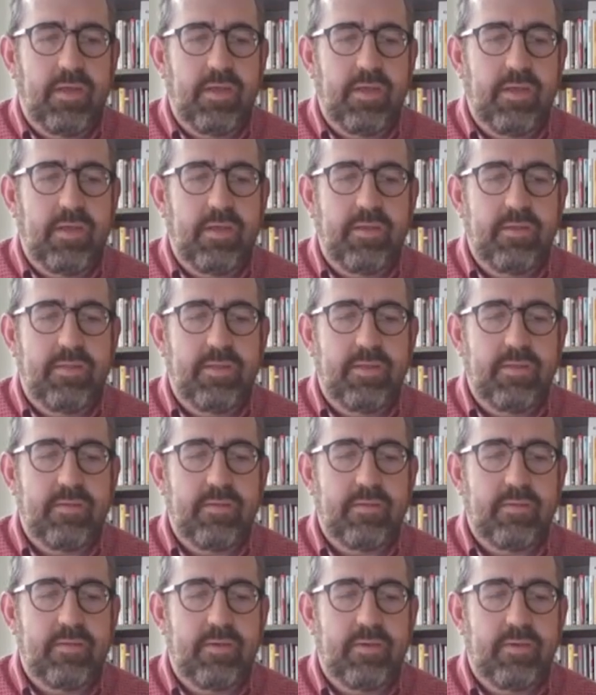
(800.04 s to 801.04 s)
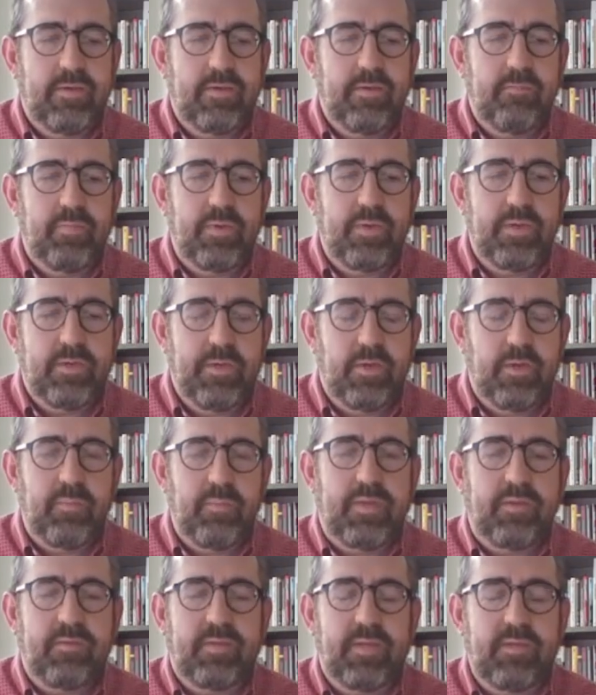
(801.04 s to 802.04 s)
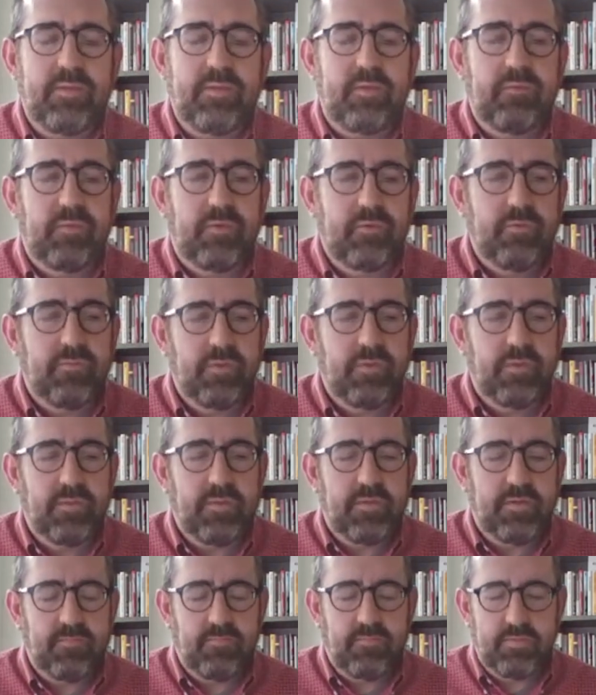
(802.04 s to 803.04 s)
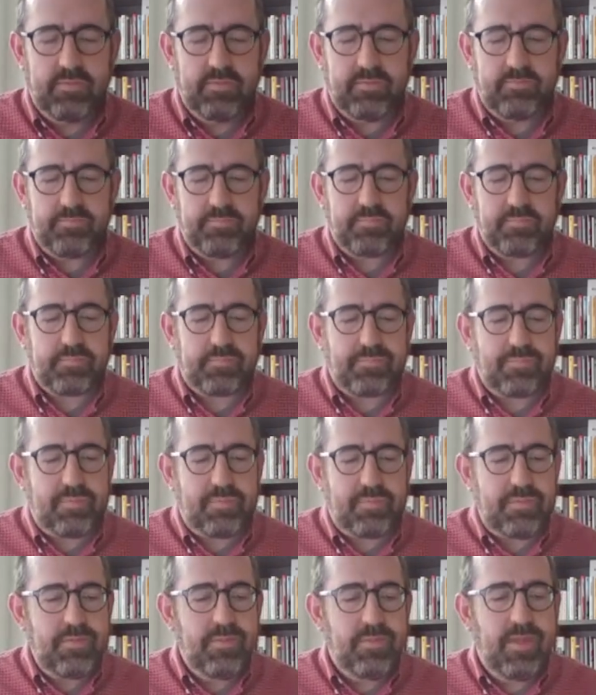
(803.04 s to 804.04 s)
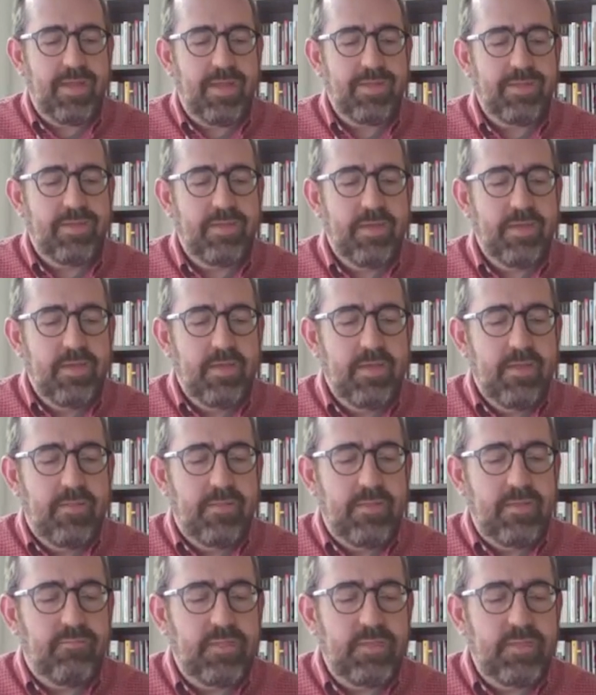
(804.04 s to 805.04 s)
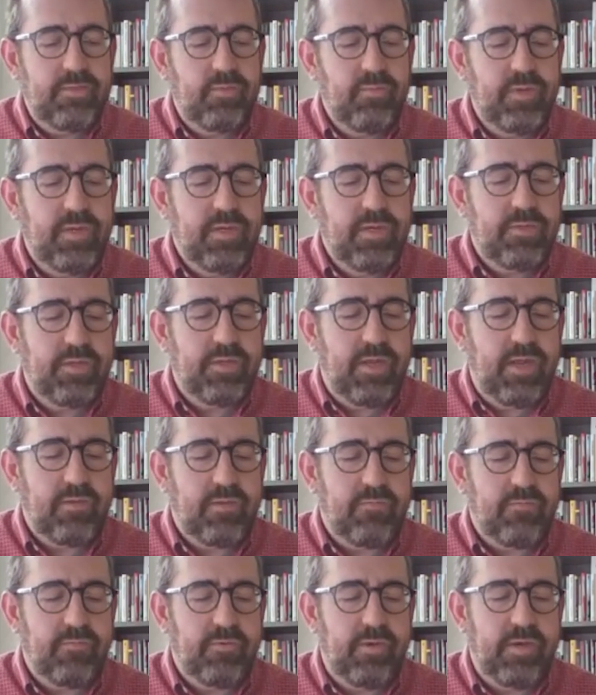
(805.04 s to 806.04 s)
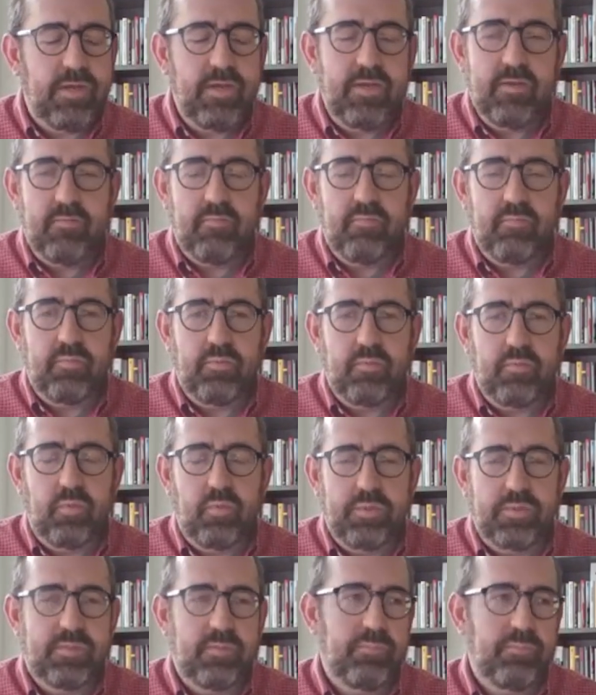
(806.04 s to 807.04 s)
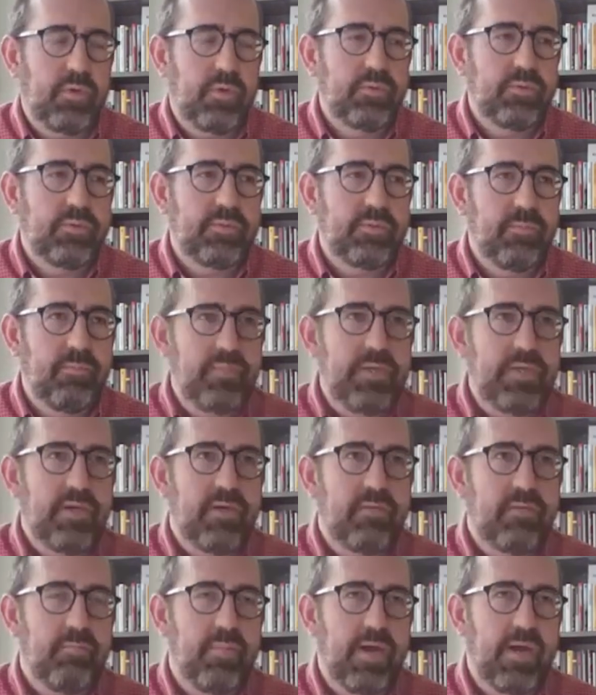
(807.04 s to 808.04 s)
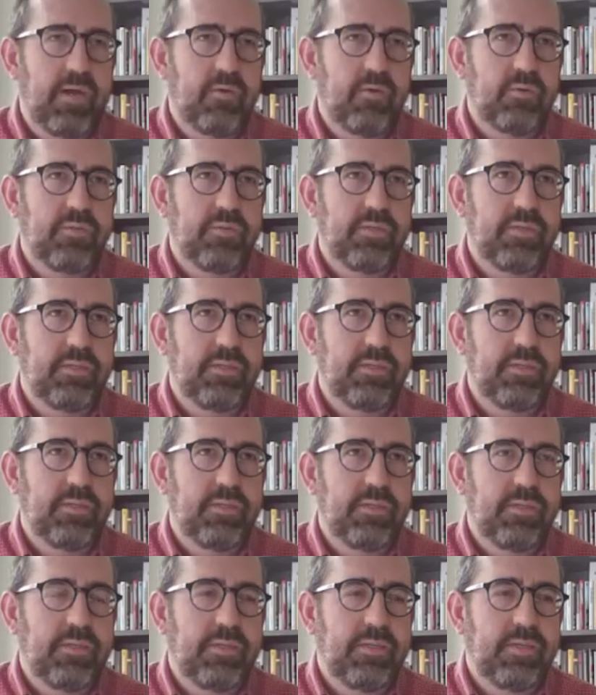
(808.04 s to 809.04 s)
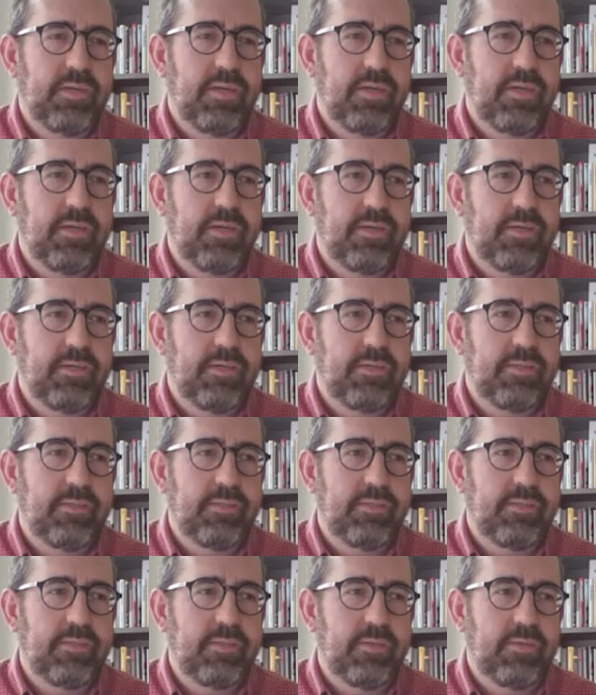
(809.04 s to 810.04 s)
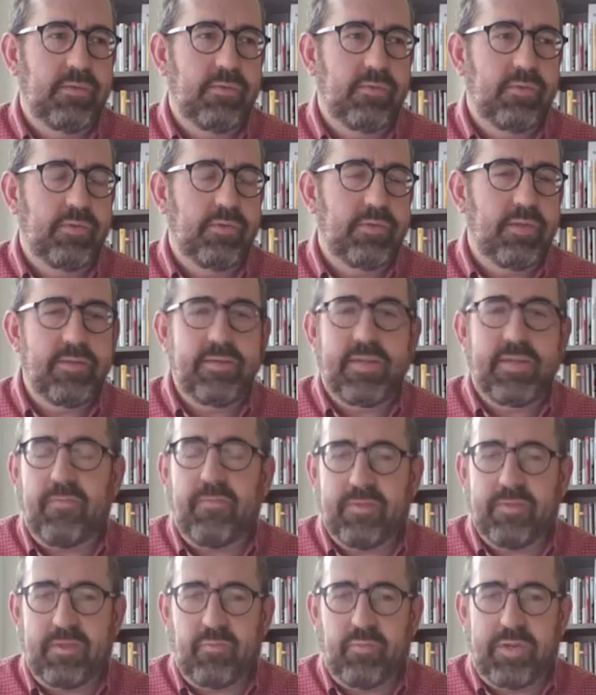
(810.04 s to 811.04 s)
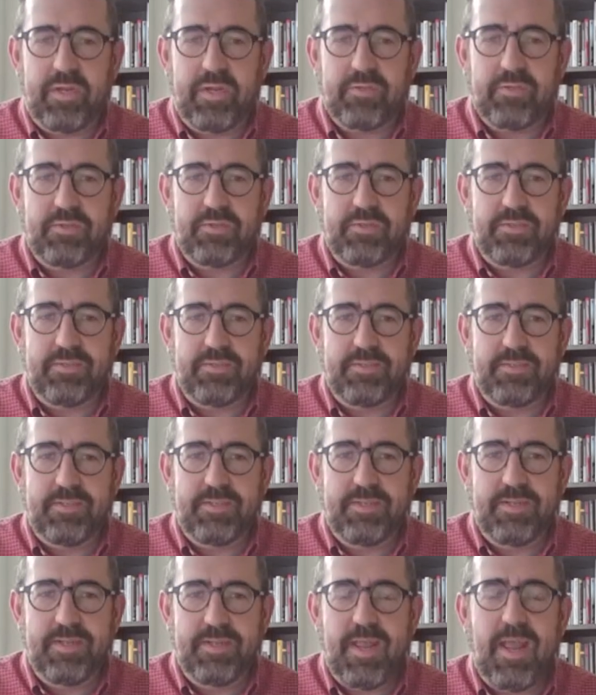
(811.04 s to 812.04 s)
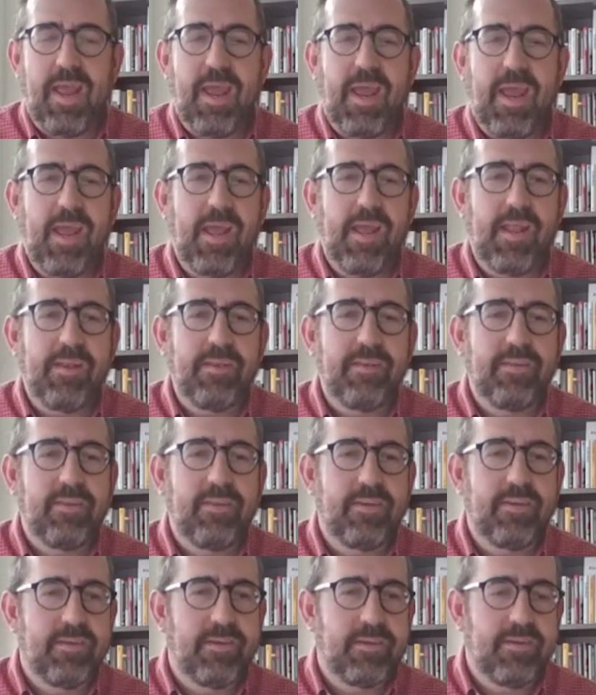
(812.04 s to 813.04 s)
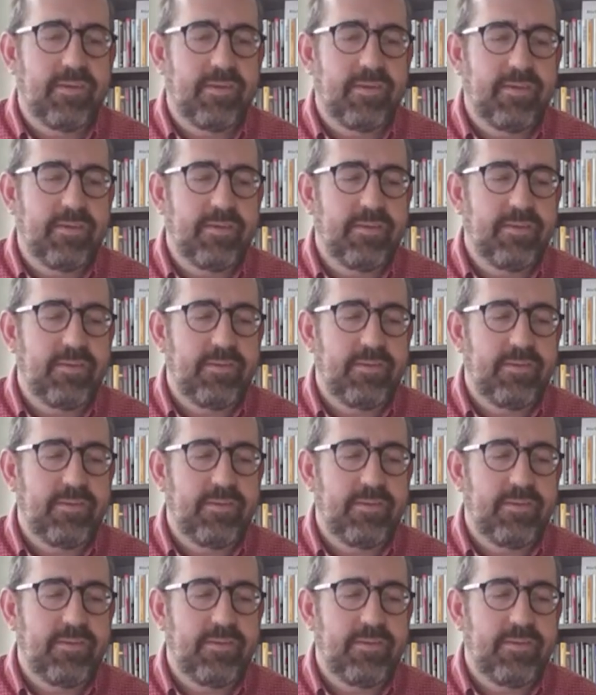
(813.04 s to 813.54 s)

in this uh, big, you know, main stage interview in front of the conference that the Inflation Reduction Act for him was supposed to be about, uh, you know, deficit reduction and uh,